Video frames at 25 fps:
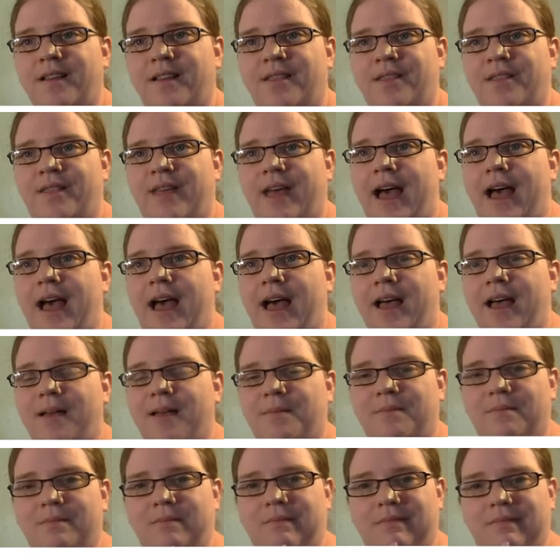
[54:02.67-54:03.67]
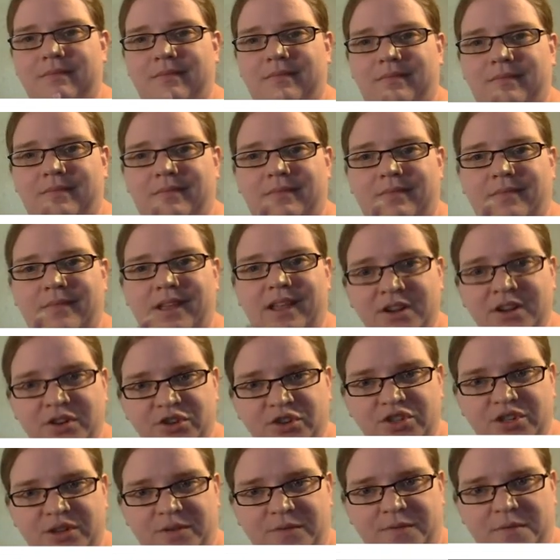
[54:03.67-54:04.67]
that
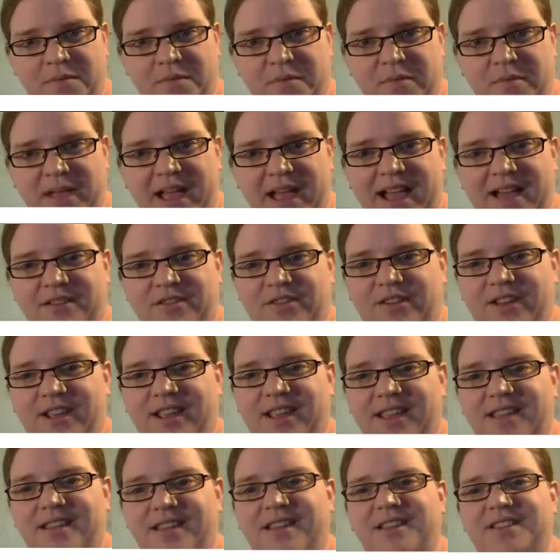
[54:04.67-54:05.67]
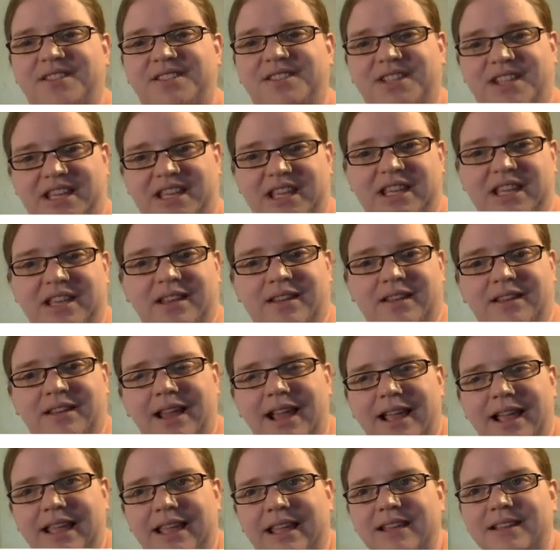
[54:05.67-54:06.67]
energy from the battery into heat and
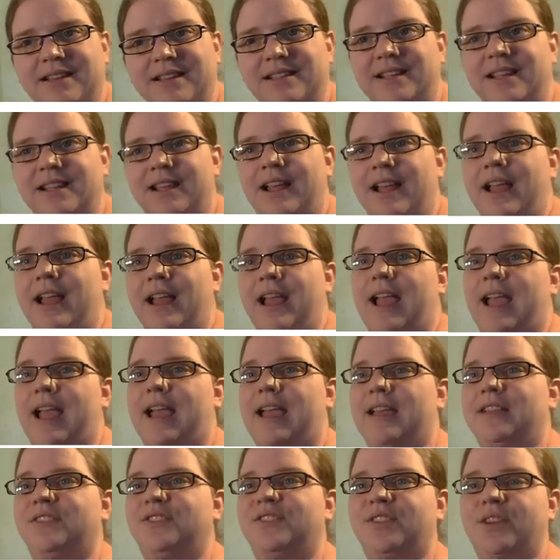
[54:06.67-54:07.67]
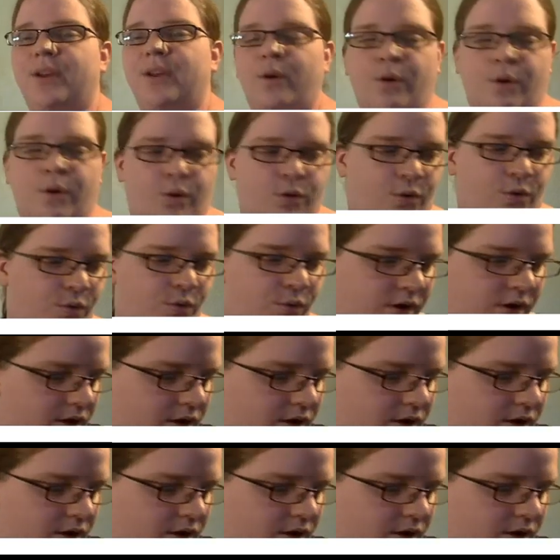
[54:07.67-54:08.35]
light. And so